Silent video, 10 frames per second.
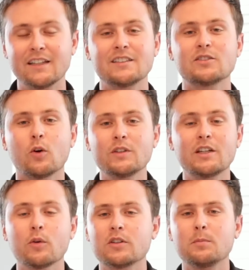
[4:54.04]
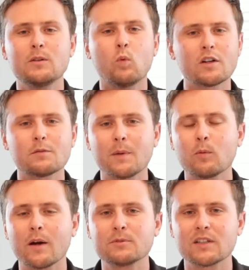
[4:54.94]
This is only going to be one of my
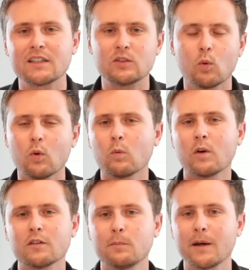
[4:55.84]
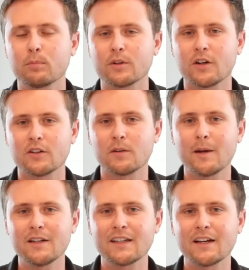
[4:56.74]
websites or one of my print on
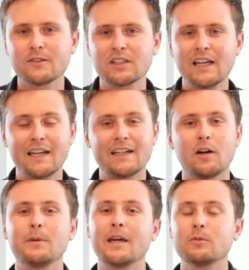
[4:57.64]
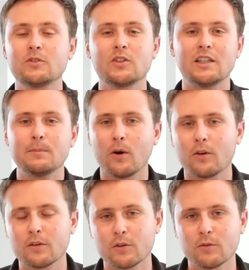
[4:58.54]
demand accounts, and I'll be able to keep
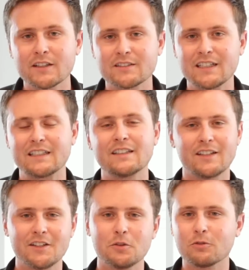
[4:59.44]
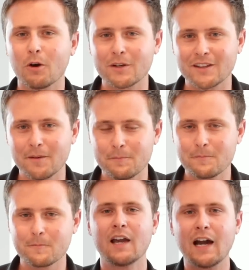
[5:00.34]
all of the rest and continue growing them.
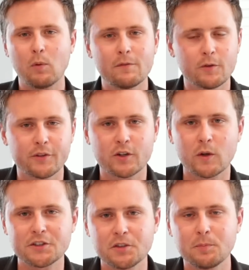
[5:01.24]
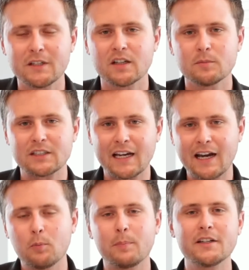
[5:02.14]
However, the question becomes
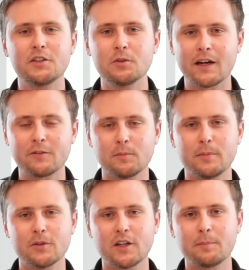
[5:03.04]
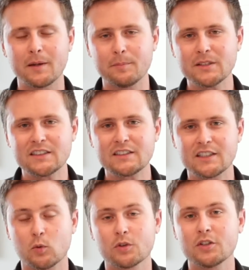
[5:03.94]
how big do you have to build up a business
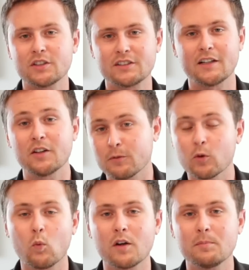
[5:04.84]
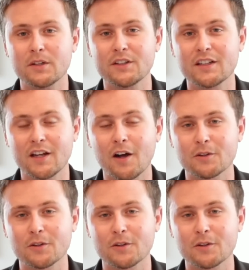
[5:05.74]
in order to sell it for $1 million?